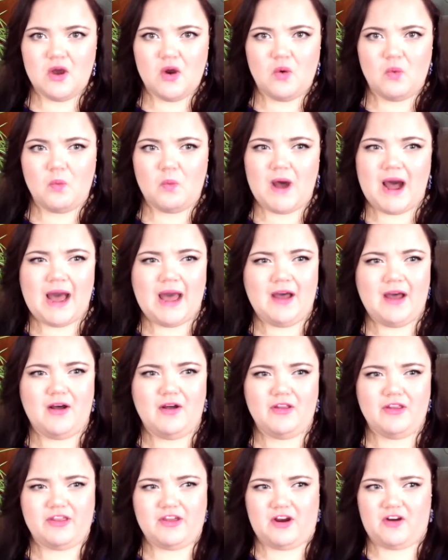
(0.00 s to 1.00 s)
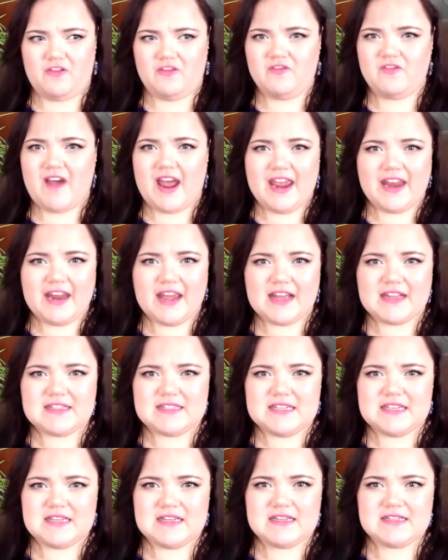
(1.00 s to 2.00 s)
while their
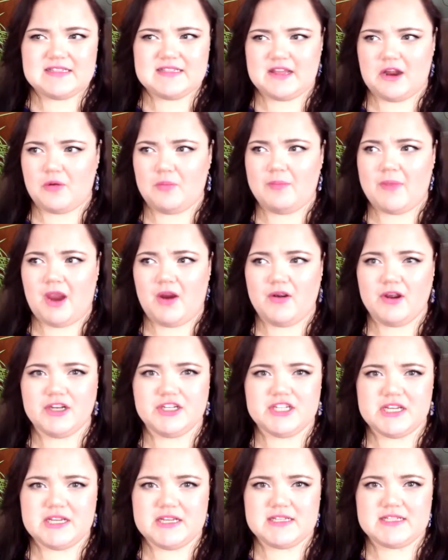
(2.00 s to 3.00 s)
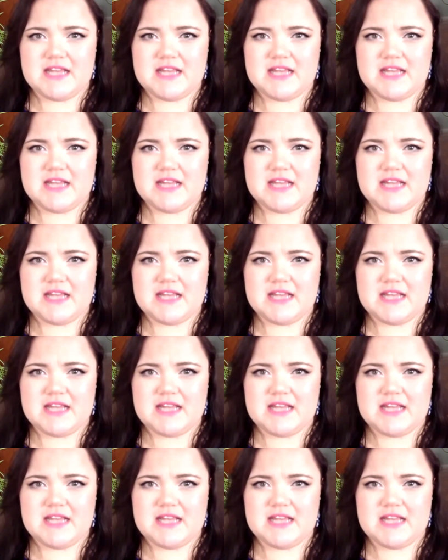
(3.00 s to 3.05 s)
finances, their marriages,